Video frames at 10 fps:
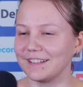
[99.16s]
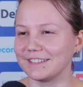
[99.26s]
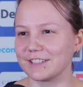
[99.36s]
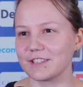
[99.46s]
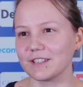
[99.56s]

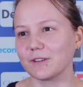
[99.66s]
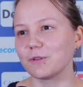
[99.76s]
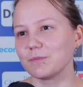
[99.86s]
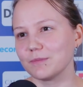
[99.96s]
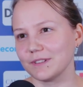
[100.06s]
Let's see
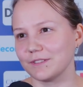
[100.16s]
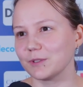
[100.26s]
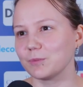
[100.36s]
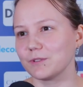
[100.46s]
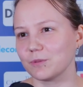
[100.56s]
whom it
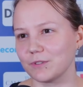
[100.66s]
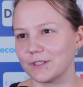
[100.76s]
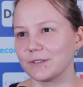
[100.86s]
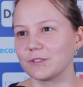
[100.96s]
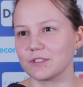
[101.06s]
will be
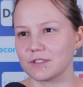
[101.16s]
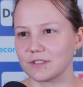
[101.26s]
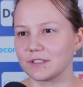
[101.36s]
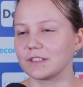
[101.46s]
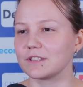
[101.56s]
tomorrow,
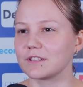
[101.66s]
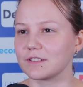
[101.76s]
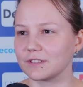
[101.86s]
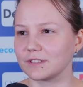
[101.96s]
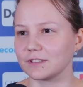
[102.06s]
because
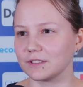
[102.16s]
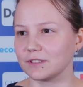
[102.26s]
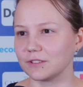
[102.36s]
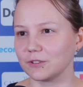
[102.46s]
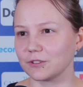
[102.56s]
it's
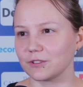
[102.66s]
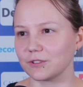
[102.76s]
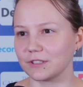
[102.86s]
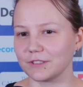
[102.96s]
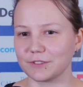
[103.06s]

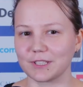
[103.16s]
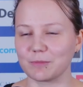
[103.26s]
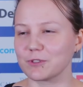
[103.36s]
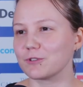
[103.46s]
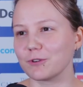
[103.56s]
also if
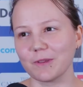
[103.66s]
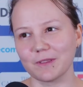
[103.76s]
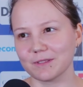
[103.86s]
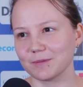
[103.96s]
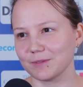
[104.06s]
some
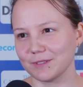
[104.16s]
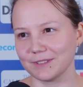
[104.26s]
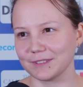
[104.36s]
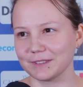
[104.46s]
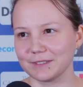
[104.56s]
strong,
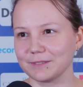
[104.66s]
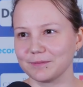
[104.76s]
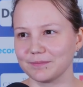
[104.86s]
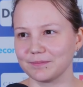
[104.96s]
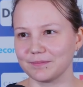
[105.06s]

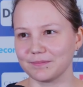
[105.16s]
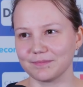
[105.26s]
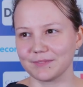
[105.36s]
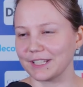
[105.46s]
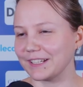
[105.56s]

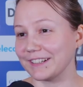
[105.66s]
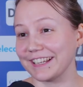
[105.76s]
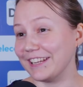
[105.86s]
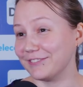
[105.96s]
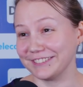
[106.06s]
like a
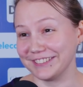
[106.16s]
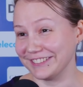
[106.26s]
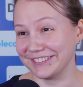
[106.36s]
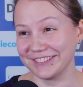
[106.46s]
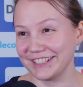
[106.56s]
girlfriend,
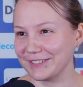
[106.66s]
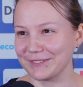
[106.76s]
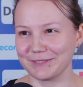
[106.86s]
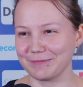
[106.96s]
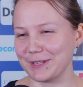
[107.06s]
you know,
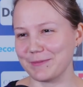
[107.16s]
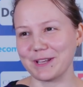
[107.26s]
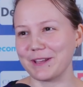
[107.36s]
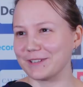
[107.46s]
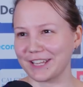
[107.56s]
maybe
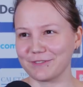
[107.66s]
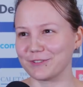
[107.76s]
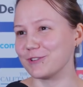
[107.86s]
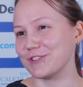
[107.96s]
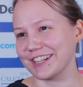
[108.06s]
I
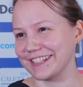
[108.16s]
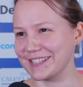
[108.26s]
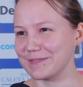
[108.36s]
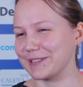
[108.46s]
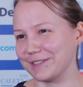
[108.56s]
have no
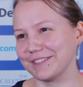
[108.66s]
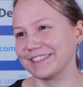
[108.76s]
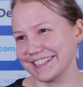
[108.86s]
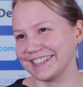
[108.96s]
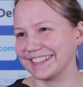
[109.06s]
chance, but we
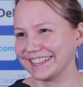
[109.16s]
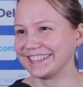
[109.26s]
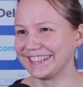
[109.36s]
will see.